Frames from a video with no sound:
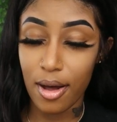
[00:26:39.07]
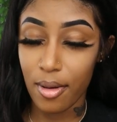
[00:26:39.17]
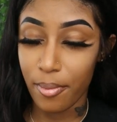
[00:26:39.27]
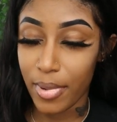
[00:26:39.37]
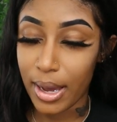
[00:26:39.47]

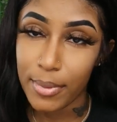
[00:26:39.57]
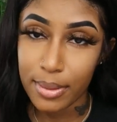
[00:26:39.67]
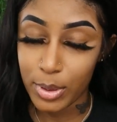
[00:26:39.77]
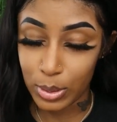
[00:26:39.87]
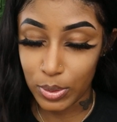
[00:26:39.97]
I
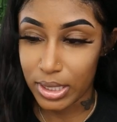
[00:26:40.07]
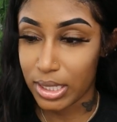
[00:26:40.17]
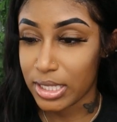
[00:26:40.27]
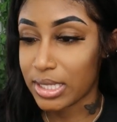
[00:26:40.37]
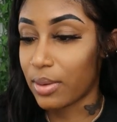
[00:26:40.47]
wouldn't be doing
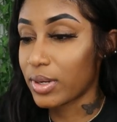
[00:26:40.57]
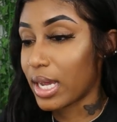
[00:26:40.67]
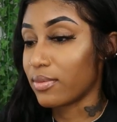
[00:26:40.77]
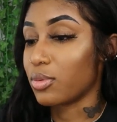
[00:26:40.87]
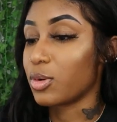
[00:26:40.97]
none of this because I
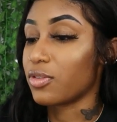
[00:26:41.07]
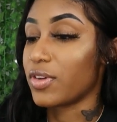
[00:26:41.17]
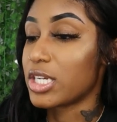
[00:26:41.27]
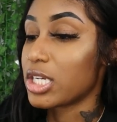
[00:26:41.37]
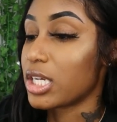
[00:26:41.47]
wouldn't have no
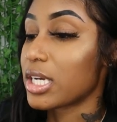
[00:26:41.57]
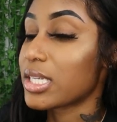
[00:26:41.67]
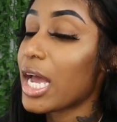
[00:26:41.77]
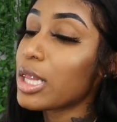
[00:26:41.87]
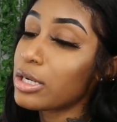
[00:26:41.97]
motivation,
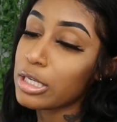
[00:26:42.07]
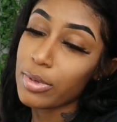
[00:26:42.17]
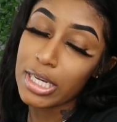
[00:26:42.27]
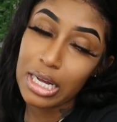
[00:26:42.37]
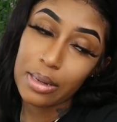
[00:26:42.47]
because I
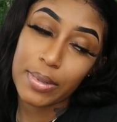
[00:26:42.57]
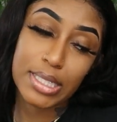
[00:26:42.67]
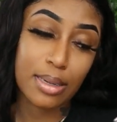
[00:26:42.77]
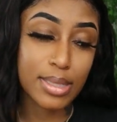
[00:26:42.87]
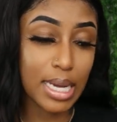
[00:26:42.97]
literally wake up
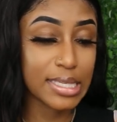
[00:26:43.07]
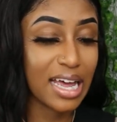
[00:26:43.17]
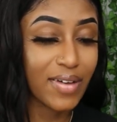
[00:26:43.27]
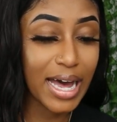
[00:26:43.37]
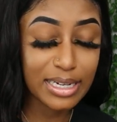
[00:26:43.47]
and sometimes
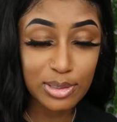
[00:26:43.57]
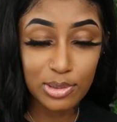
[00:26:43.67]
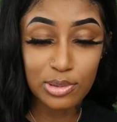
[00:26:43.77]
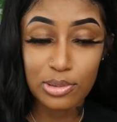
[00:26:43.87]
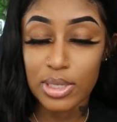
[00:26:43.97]
I have an
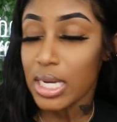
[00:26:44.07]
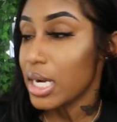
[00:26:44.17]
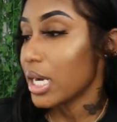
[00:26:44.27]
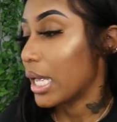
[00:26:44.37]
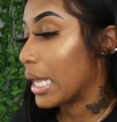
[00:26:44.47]
attitude,
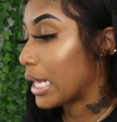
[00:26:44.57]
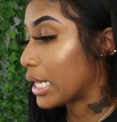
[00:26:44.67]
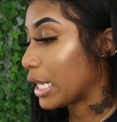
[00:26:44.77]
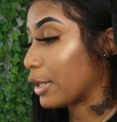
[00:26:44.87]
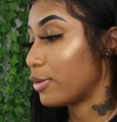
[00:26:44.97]

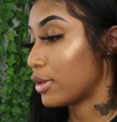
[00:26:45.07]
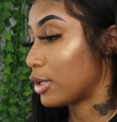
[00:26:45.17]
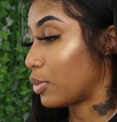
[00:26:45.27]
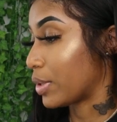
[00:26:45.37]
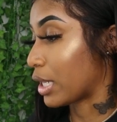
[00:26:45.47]
and
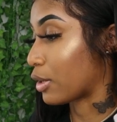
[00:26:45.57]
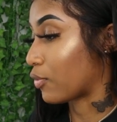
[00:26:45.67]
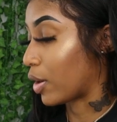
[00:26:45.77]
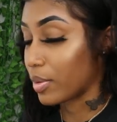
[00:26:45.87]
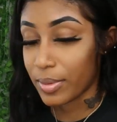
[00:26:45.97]
usually don't be
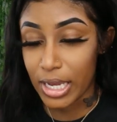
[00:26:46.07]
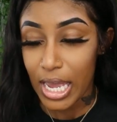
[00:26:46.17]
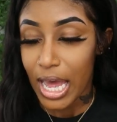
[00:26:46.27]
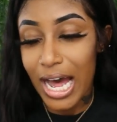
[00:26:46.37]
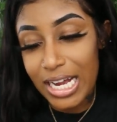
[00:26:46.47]
nothing wrong with
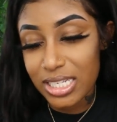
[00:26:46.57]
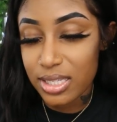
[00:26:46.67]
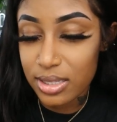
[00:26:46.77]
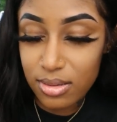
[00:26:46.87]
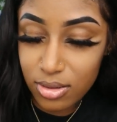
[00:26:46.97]
me. I
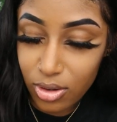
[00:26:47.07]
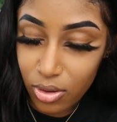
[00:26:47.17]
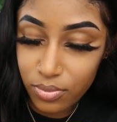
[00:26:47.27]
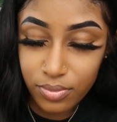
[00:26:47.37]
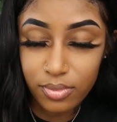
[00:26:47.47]
just, you
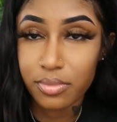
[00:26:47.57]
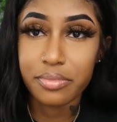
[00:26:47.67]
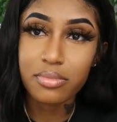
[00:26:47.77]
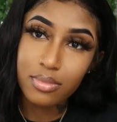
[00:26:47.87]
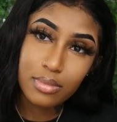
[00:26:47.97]

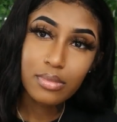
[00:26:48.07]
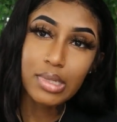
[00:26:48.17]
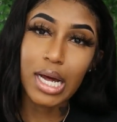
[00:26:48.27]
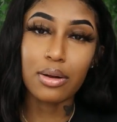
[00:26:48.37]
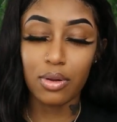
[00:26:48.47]

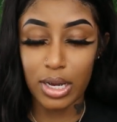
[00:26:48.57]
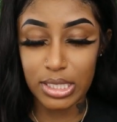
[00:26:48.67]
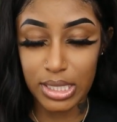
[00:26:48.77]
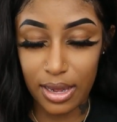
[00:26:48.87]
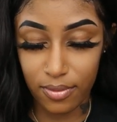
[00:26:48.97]
know, I don't know,
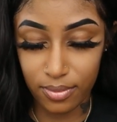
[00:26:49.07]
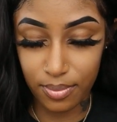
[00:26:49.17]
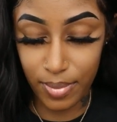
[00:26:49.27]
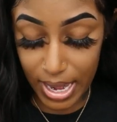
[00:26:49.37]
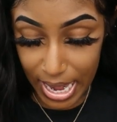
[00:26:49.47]
I just have
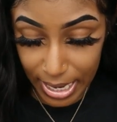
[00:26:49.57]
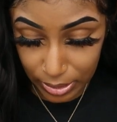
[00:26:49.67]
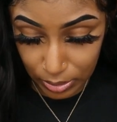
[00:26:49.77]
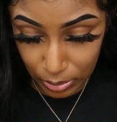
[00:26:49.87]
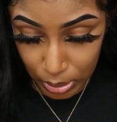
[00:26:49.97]
bad
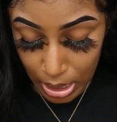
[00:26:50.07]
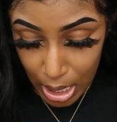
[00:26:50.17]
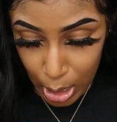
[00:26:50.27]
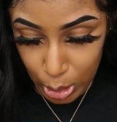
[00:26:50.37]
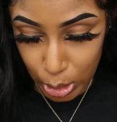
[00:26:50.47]
attitudes.
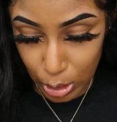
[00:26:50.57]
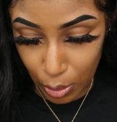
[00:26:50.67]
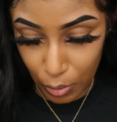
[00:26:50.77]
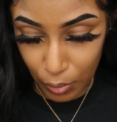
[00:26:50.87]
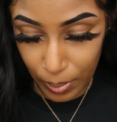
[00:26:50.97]

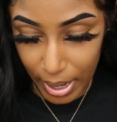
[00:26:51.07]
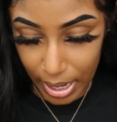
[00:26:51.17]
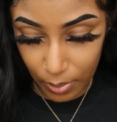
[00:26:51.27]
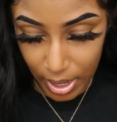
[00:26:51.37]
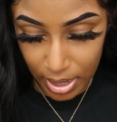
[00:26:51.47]
So
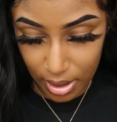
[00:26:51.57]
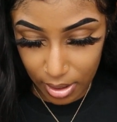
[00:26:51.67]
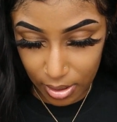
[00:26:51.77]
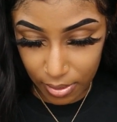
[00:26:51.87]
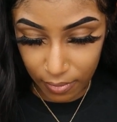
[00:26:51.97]
my way
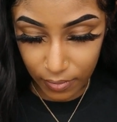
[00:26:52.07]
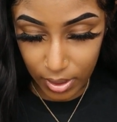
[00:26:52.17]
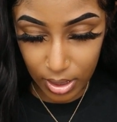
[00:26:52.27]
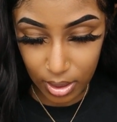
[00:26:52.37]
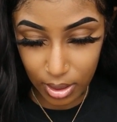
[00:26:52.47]

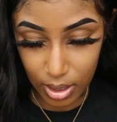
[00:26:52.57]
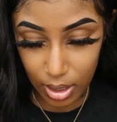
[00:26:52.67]
of